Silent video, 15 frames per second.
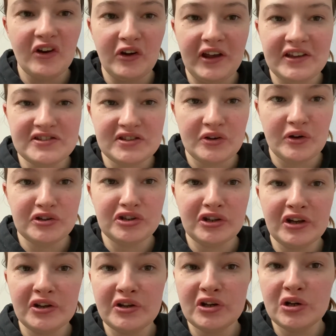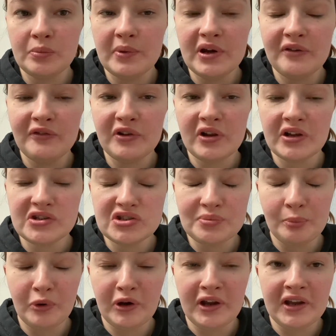Okay, so I took a little bit of a lunch
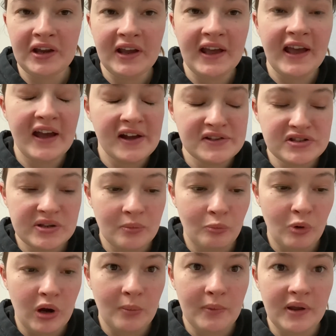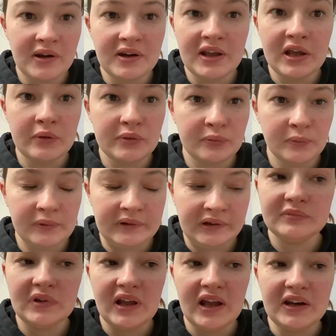break, had some ramen. It was really
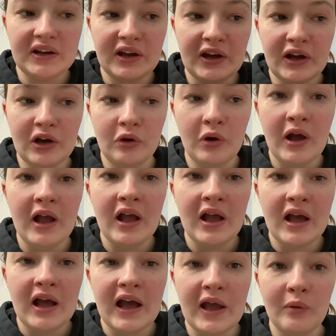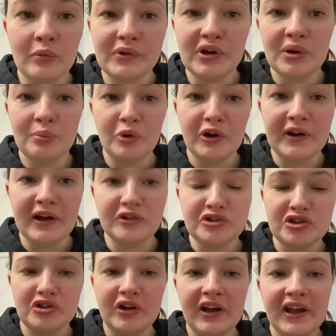good. And now I wanted to point out
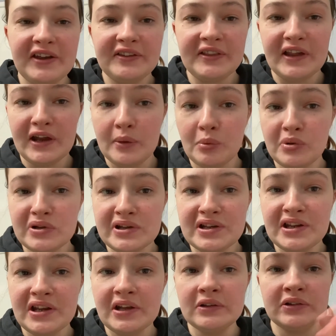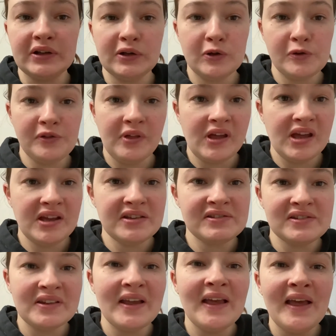to you guys that I'm cleaning little
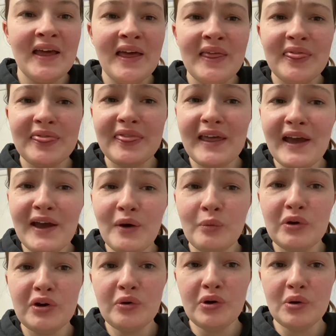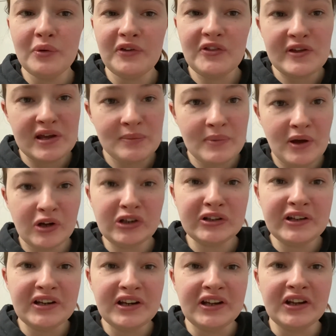things that we don't always think about
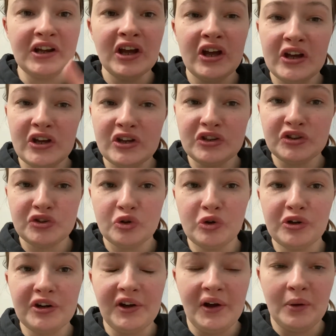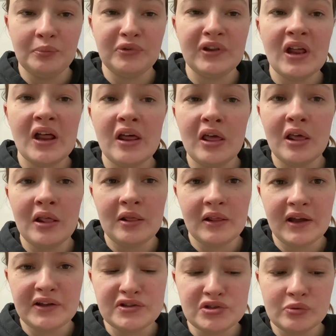cleaning. Doorknobs,
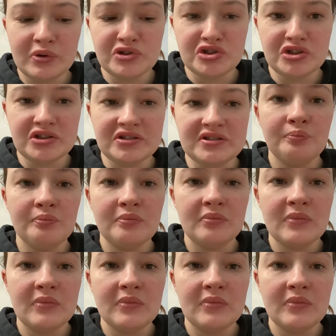light switches.